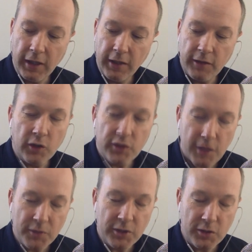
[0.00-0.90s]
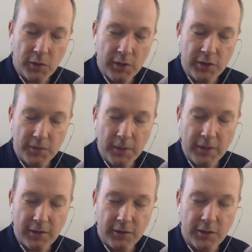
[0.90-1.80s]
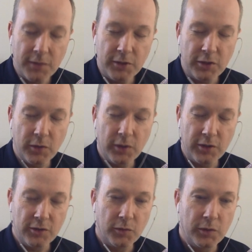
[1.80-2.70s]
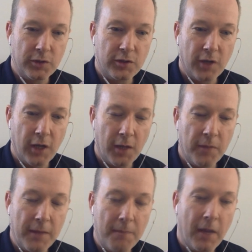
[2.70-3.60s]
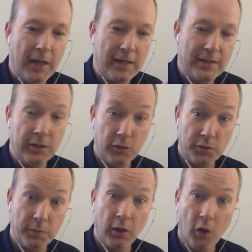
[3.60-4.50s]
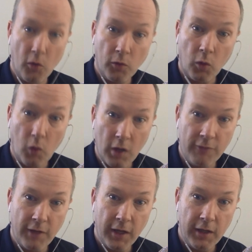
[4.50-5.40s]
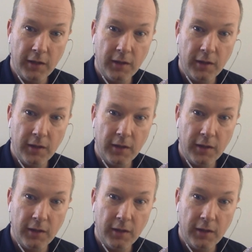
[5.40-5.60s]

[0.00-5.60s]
there are some situations, in which they might see you as being overqualified.